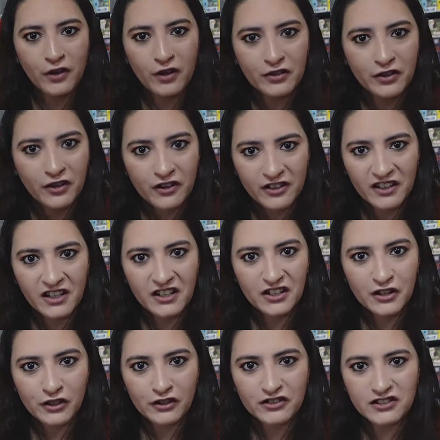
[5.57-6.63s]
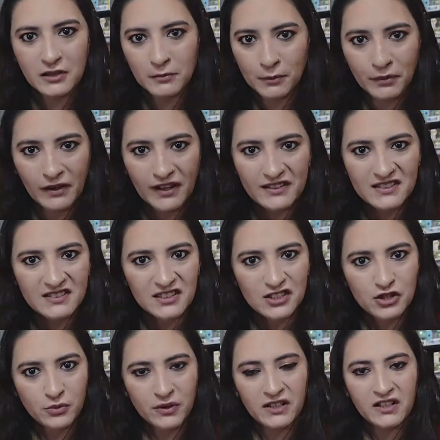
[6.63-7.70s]
all y'all are getting your summer plans
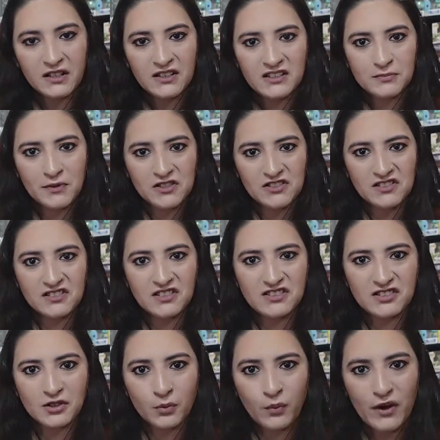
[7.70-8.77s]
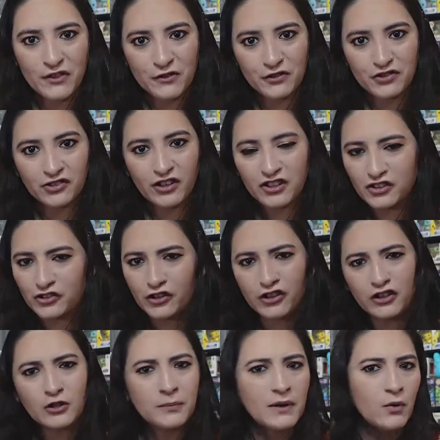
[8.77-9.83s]
situated, especially since the weather is starting to turn a
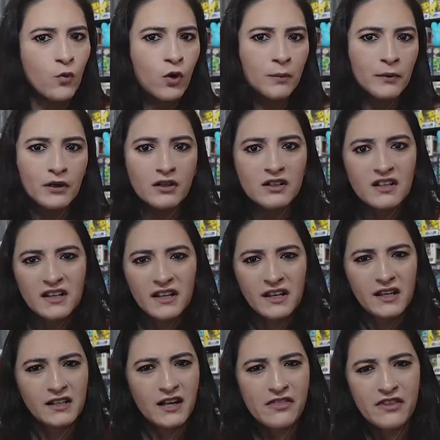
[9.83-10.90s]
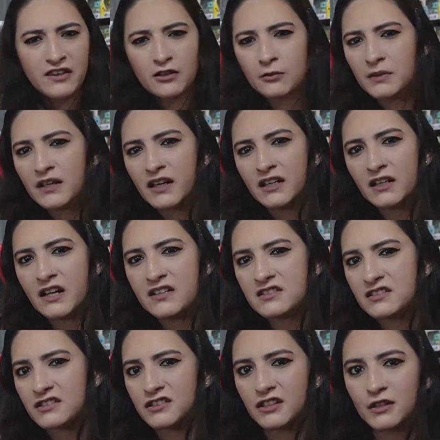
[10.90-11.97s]
little bit warmer, and I think it'll be kind of nice
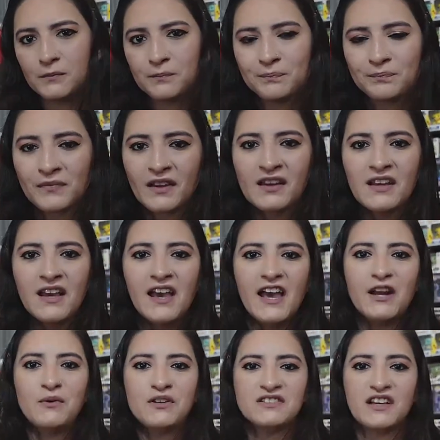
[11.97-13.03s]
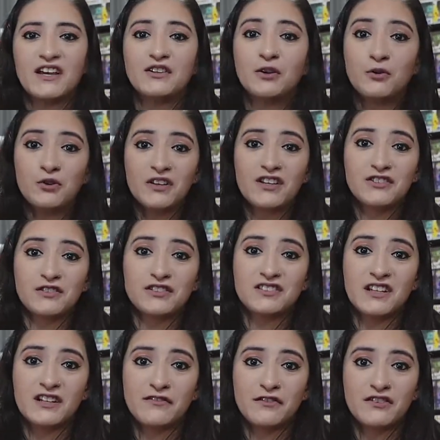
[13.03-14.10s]
this year. Anyways, I know you guys are
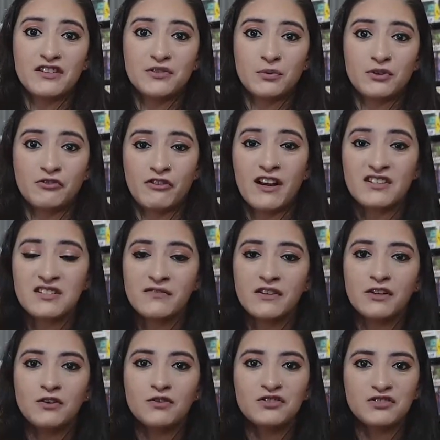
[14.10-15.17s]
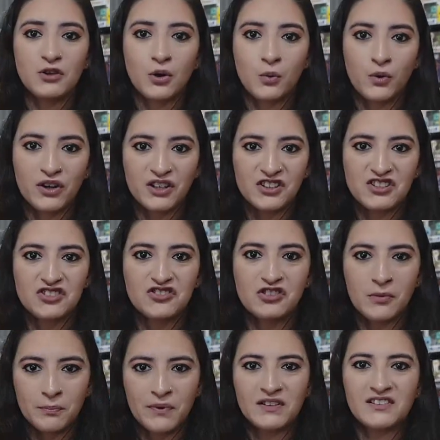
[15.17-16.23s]
excited for this week's reaction video, so we're gonna just
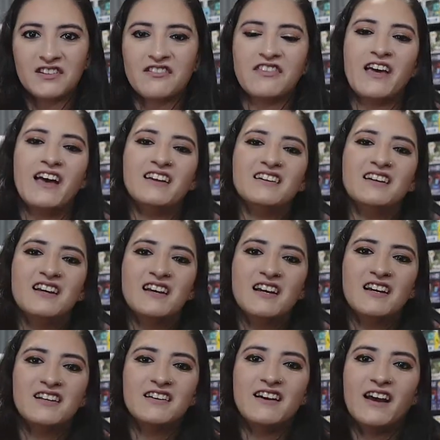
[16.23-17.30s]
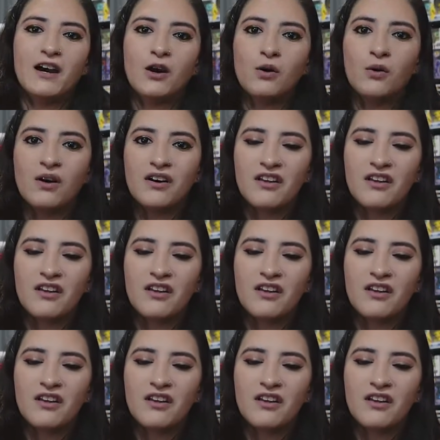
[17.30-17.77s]
jump into that. Now,